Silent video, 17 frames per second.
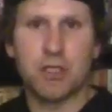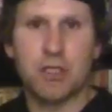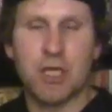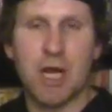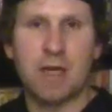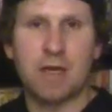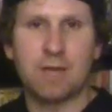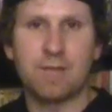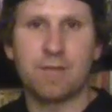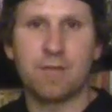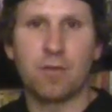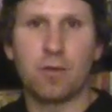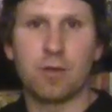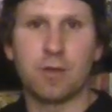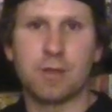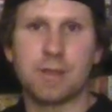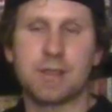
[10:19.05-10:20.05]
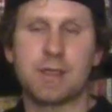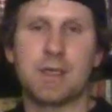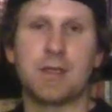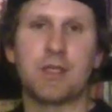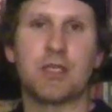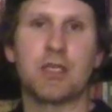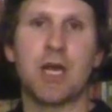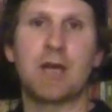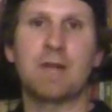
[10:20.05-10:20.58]
Shining Force, and the
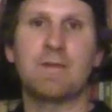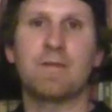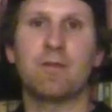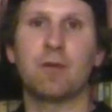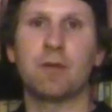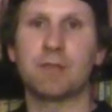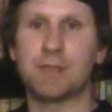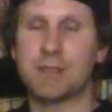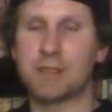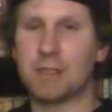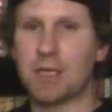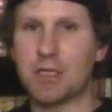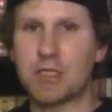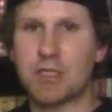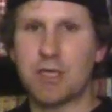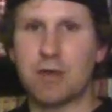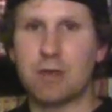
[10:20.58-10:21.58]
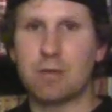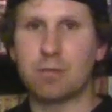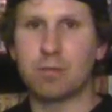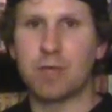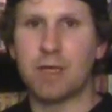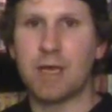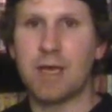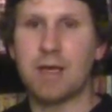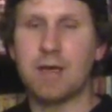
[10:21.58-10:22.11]
Shining Force is a legendary
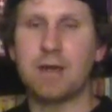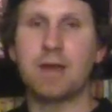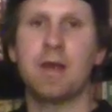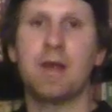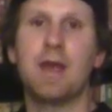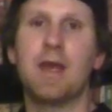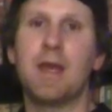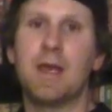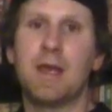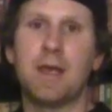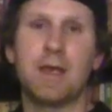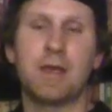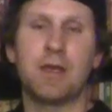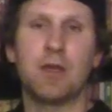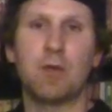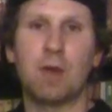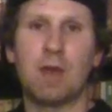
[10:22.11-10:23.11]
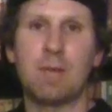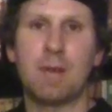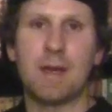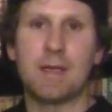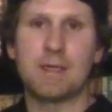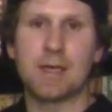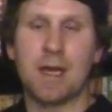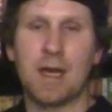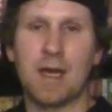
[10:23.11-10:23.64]
blade hidden away by
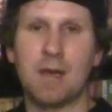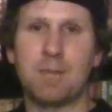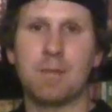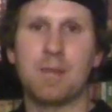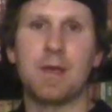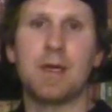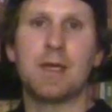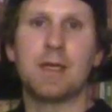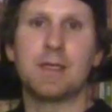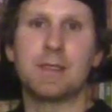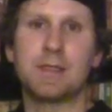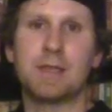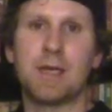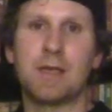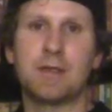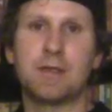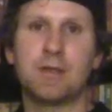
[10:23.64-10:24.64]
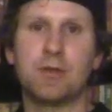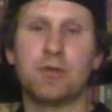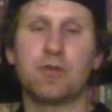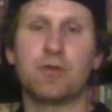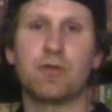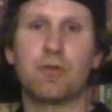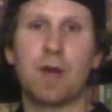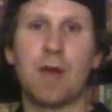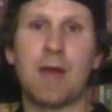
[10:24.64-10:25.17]
time, said to
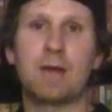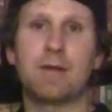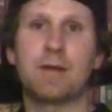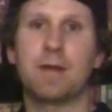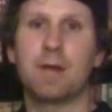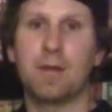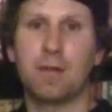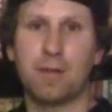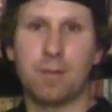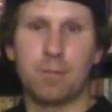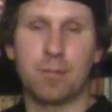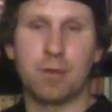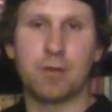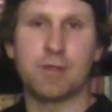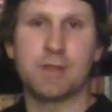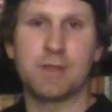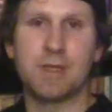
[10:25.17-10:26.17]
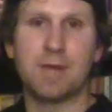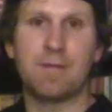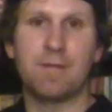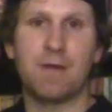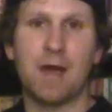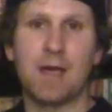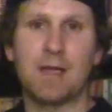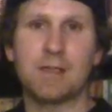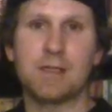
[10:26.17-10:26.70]
grant the person that
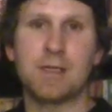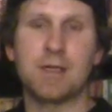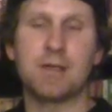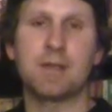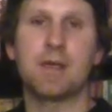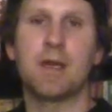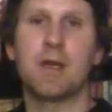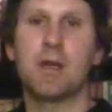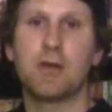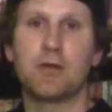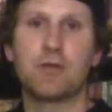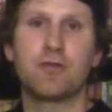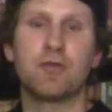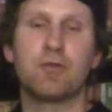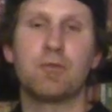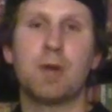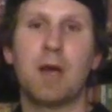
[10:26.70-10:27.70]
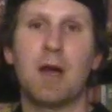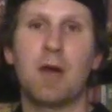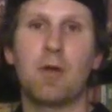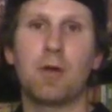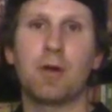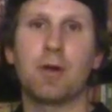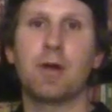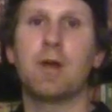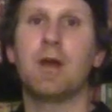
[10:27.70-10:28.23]
finds it true
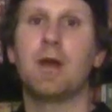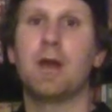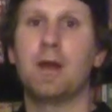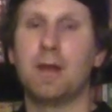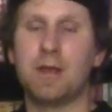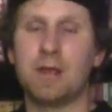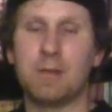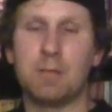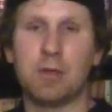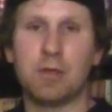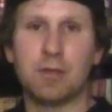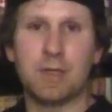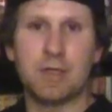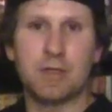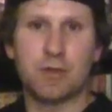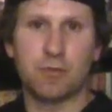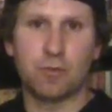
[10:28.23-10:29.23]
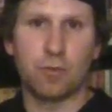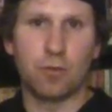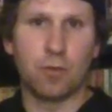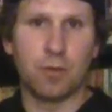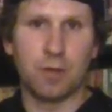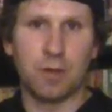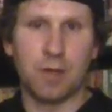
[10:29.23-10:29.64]
power and the ability to rule the